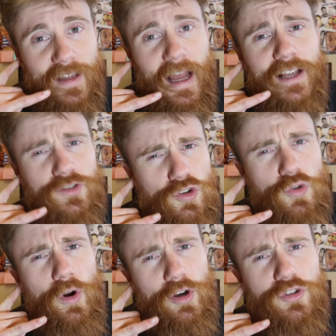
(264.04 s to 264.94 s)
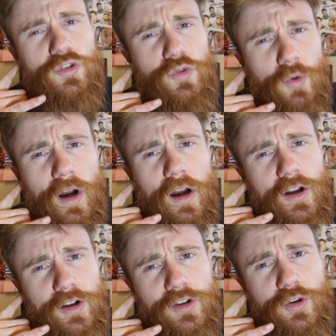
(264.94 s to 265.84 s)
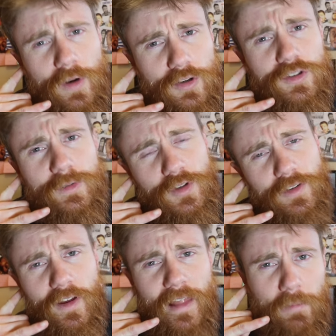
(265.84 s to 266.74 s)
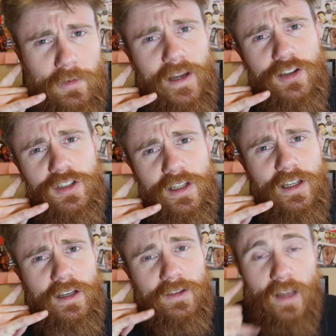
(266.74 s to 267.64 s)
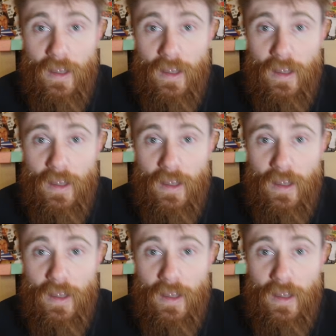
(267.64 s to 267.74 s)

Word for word: yeah, so you want to do some sort of collaboration?